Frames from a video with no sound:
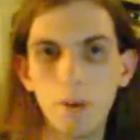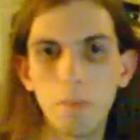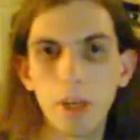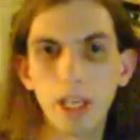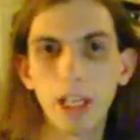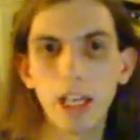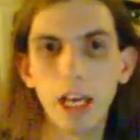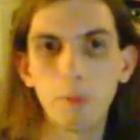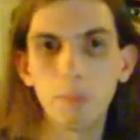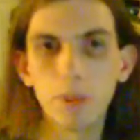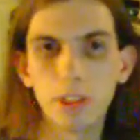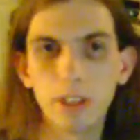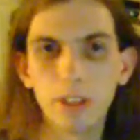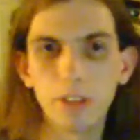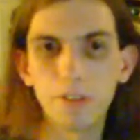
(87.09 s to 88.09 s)
being
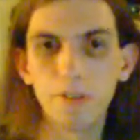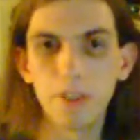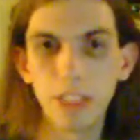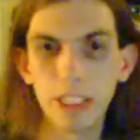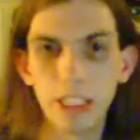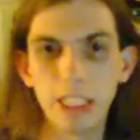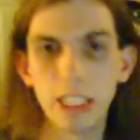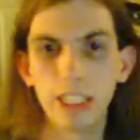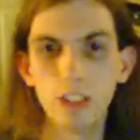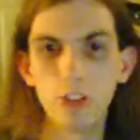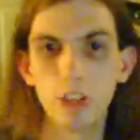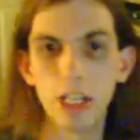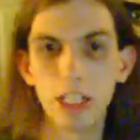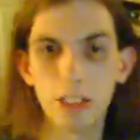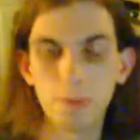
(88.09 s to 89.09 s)
able to physically
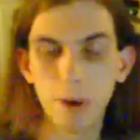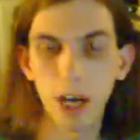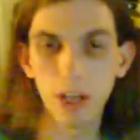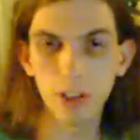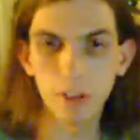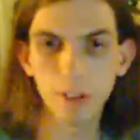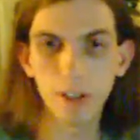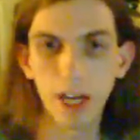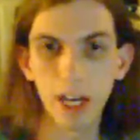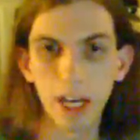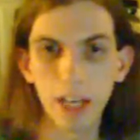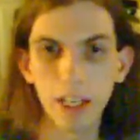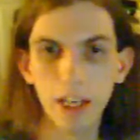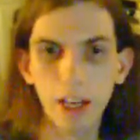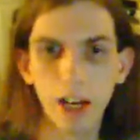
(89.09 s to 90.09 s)

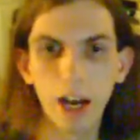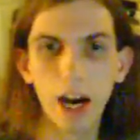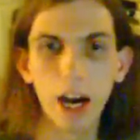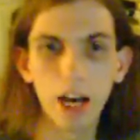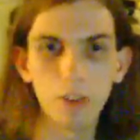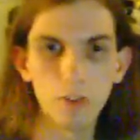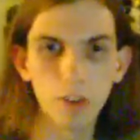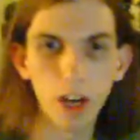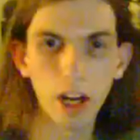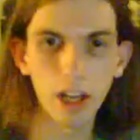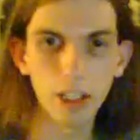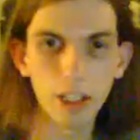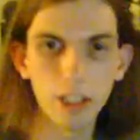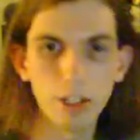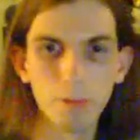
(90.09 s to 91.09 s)
transmogrify Hot
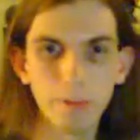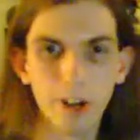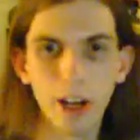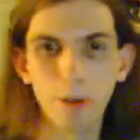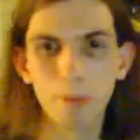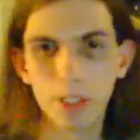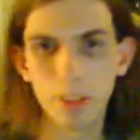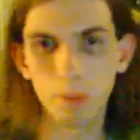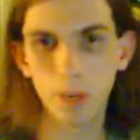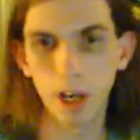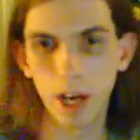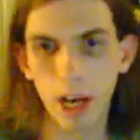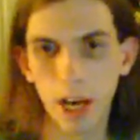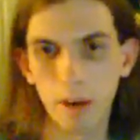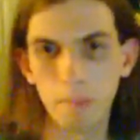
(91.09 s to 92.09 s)
Rod into Rodimus
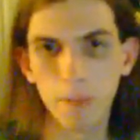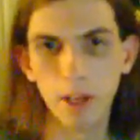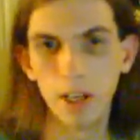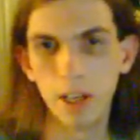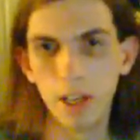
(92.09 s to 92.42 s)
Prime.